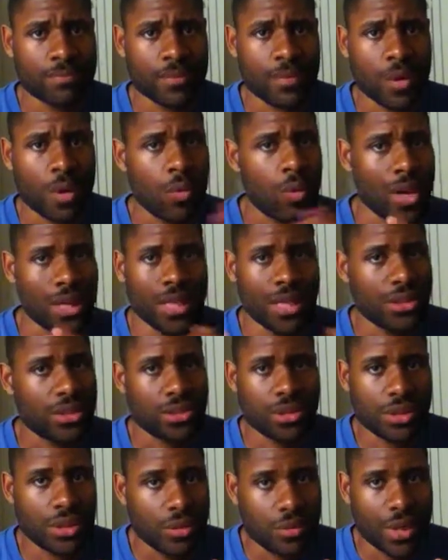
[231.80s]
Why can't
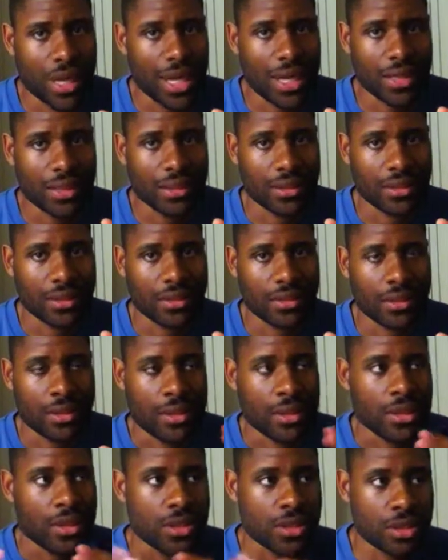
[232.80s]
you do that?
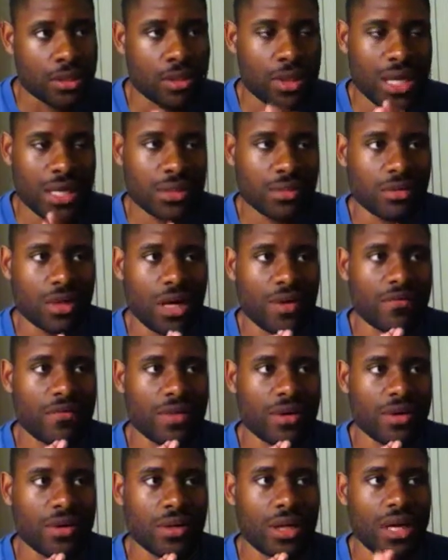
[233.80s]
So that's what I
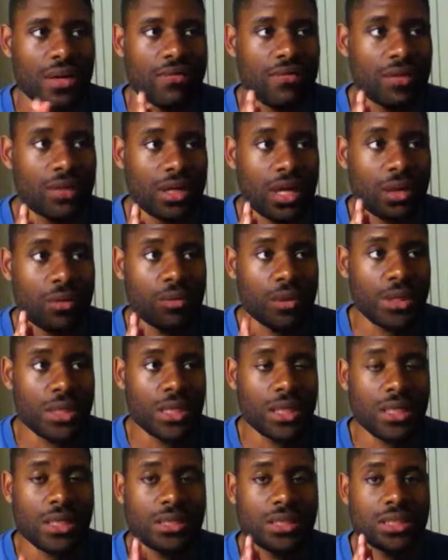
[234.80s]
feel. I feel like we
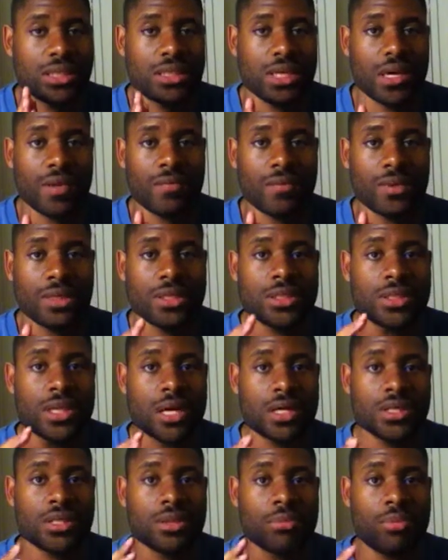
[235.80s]
need to definitely
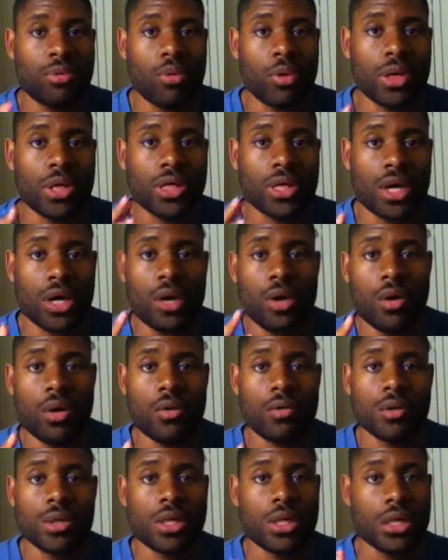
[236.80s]
start supporting our
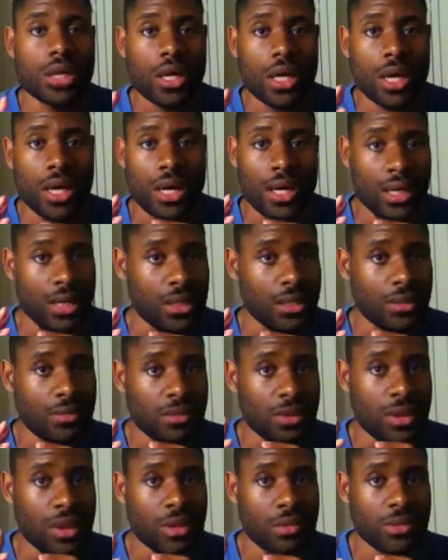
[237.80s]
own. And
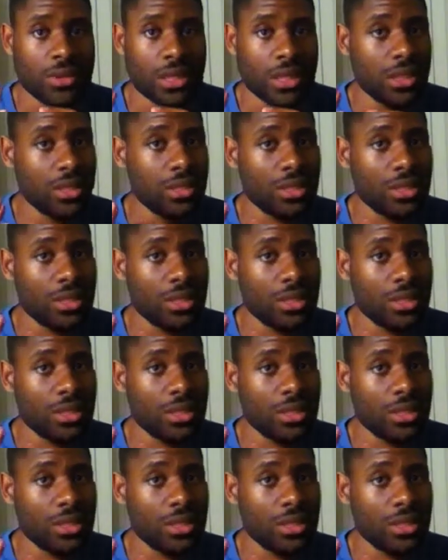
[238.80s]
you know what I'm saying?